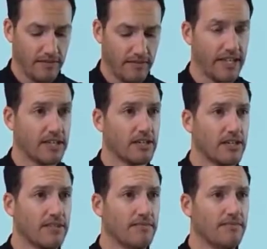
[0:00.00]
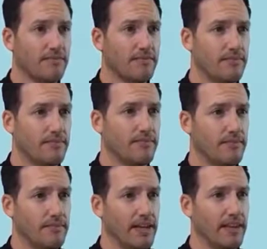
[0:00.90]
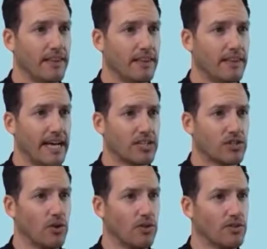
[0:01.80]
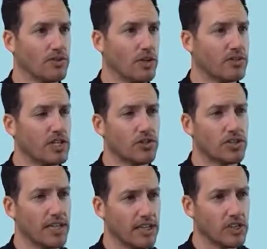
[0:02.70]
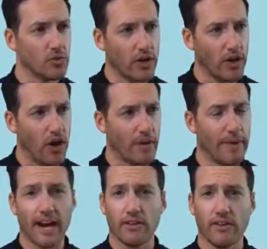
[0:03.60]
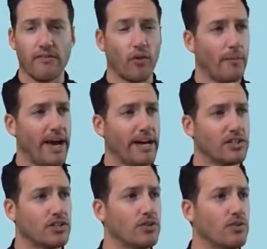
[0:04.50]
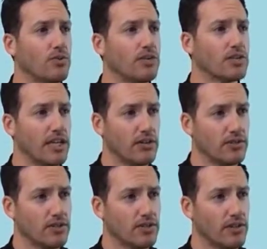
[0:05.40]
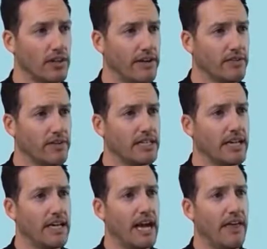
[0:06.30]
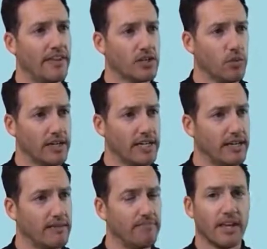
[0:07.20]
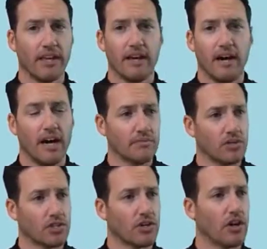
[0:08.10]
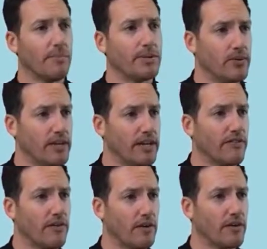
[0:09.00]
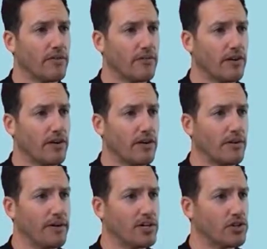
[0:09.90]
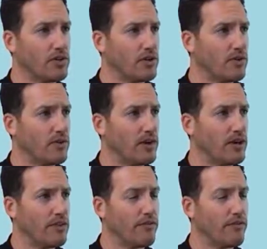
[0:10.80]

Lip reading: Feet. And that's total. So it's interesting. This one automatically formatted to the cells to the left of it, and this one didn't. So it's a good opportunity for me to show you the